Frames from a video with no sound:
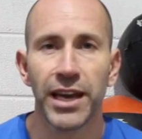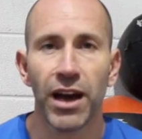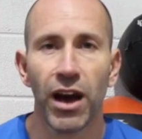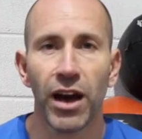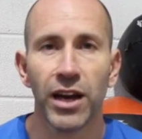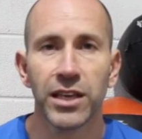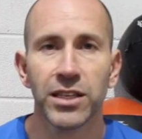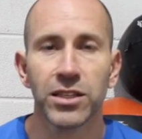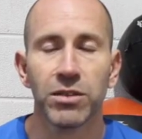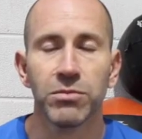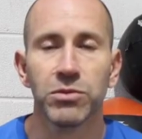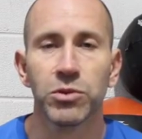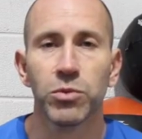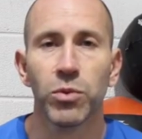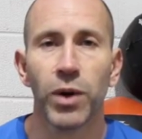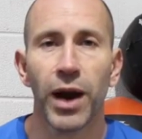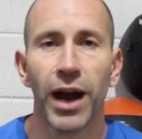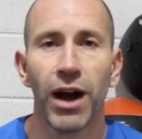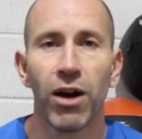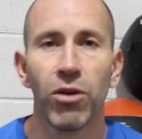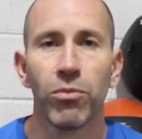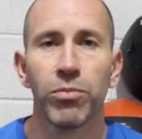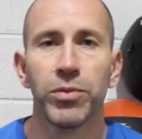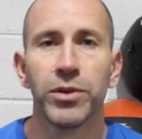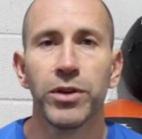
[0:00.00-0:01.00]
key items will
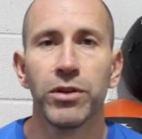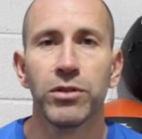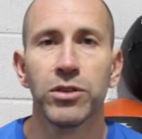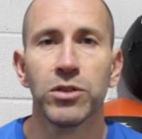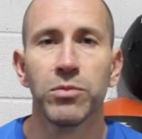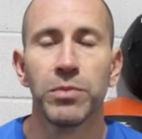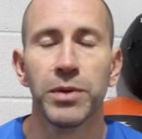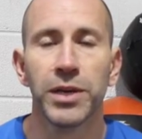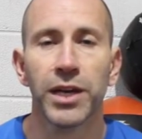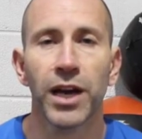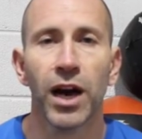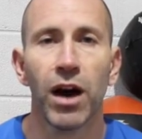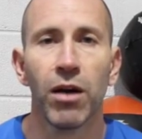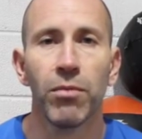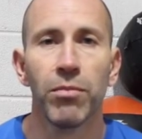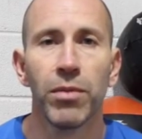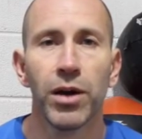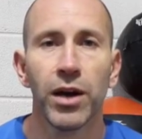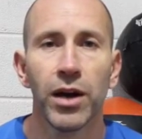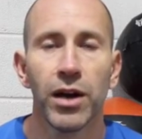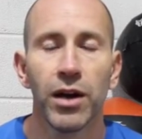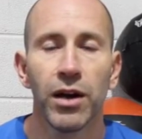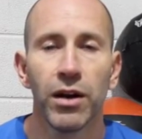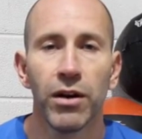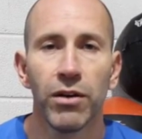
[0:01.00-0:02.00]
help you to become
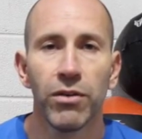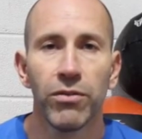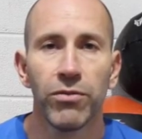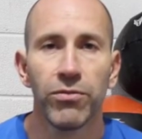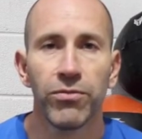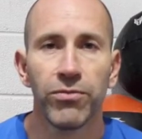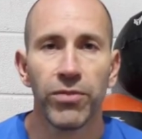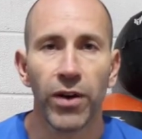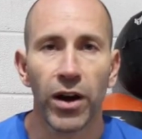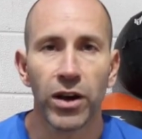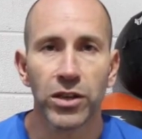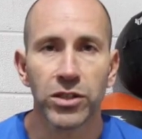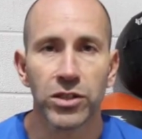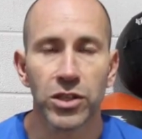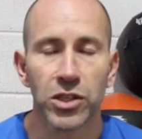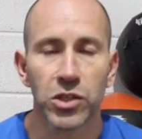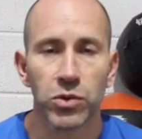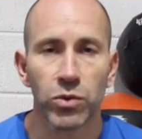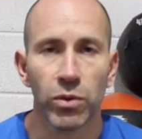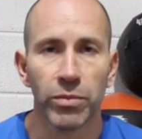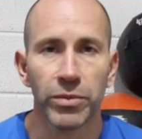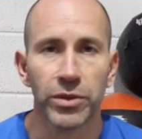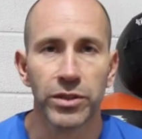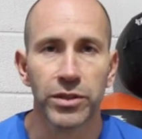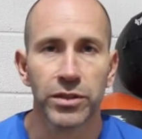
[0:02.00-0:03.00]
faster
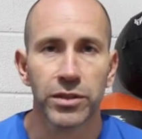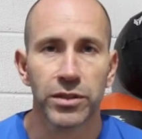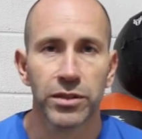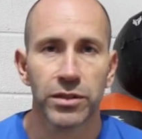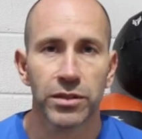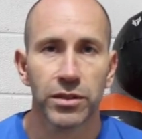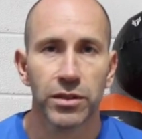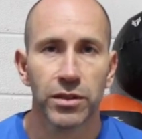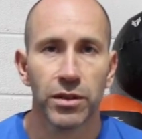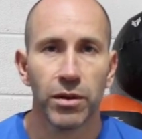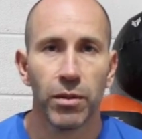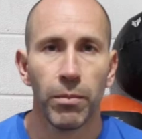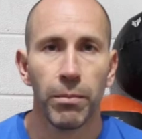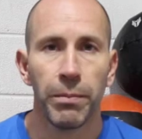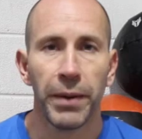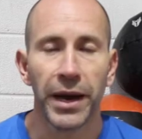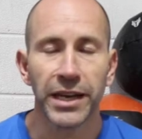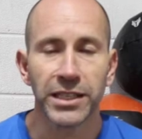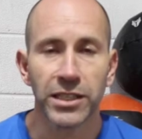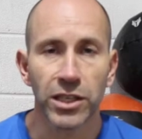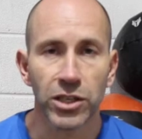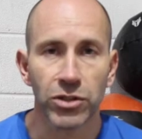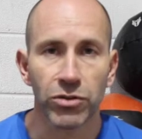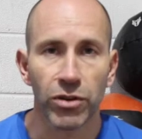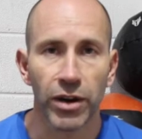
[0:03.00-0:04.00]
swimmers,
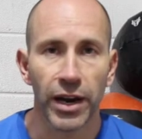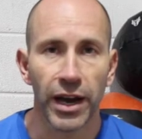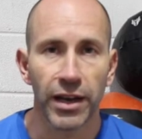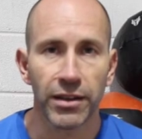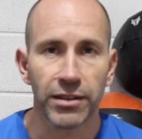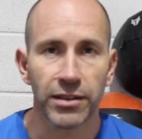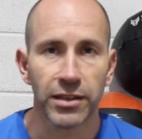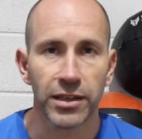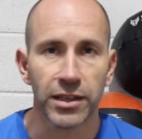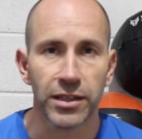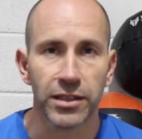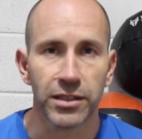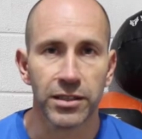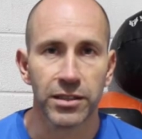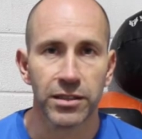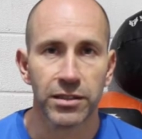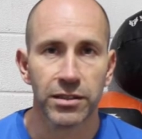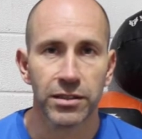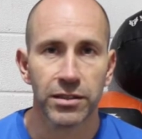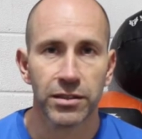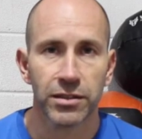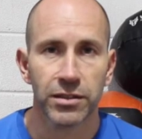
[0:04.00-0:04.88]
better triathletes,